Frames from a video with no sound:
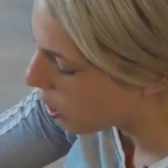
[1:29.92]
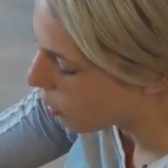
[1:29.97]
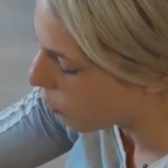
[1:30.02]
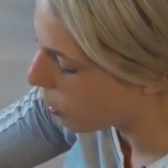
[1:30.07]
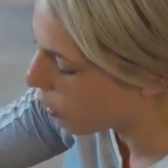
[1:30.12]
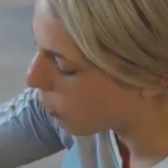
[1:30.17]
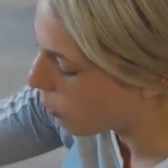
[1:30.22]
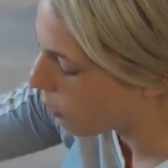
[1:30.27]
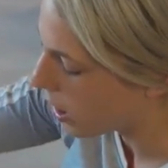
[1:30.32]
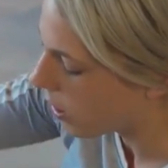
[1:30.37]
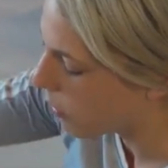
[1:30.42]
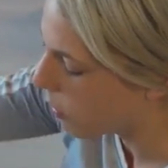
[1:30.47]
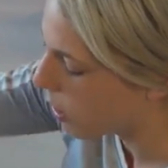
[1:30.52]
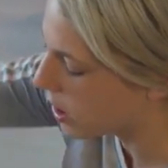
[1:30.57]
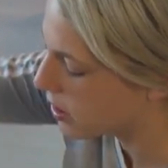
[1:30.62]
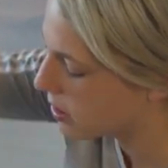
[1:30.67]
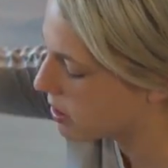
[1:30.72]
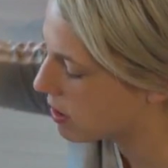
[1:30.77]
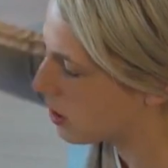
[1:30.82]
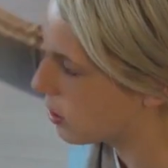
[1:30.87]
what we
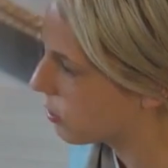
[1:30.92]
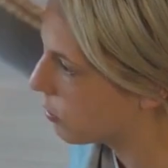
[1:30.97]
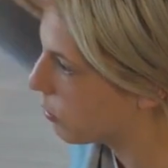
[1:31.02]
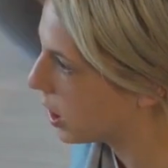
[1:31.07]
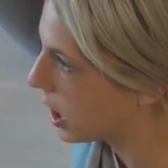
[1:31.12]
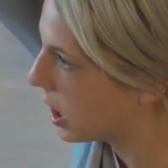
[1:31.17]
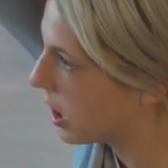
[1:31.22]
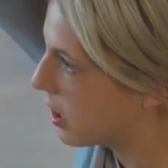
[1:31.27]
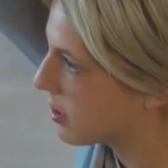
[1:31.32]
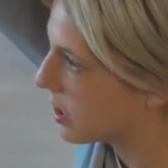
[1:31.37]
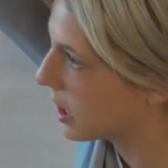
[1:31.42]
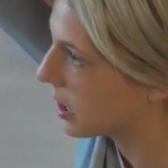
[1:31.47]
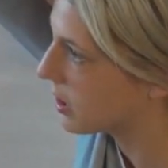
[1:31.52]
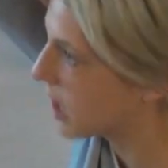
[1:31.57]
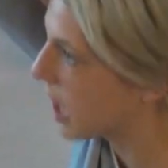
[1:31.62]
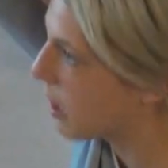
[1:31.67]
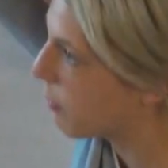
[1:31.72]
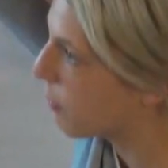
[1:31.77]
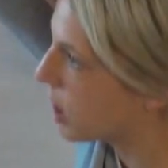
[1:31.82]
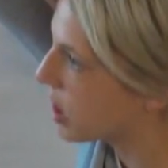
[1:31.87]
want to do when his
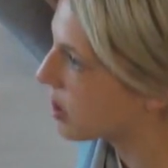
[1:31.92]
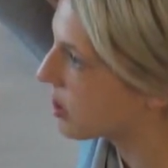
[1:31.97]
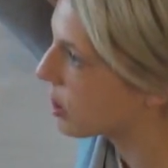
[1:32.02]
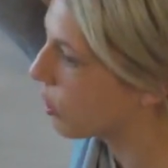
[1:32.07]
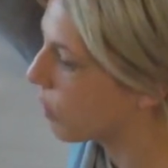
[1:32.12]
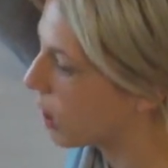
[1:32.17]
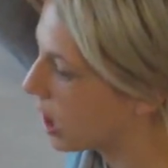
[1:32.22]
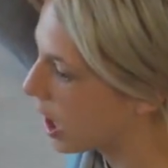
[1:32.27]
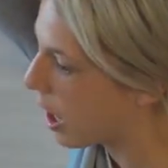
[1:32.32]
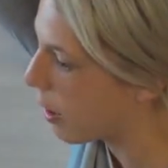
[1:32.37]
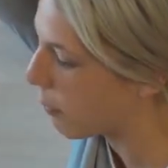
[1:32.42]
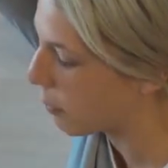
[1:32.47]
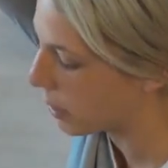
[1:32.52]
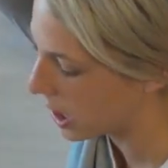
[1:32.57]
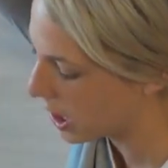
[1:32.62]
excitement is going up